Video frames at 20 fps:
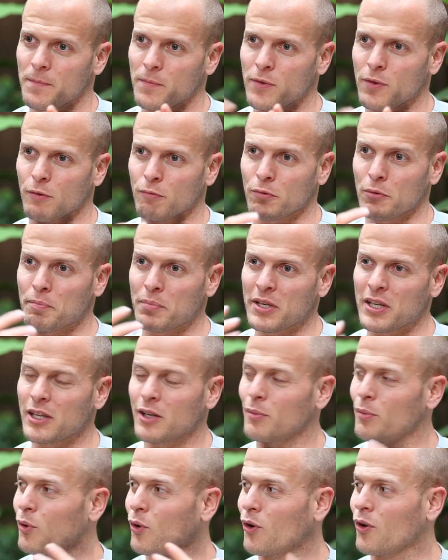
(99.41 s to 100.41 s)

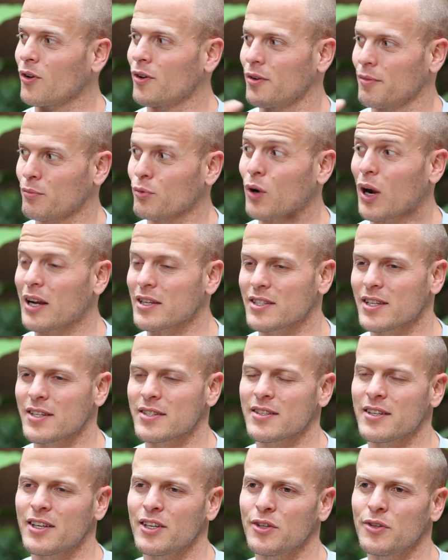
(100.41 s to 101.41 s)
repeatable process
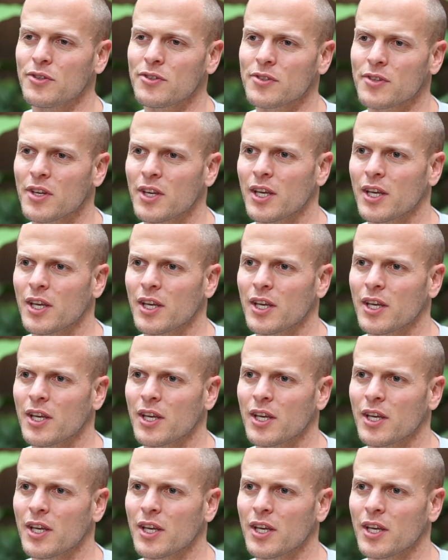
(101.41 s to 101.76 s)
they use,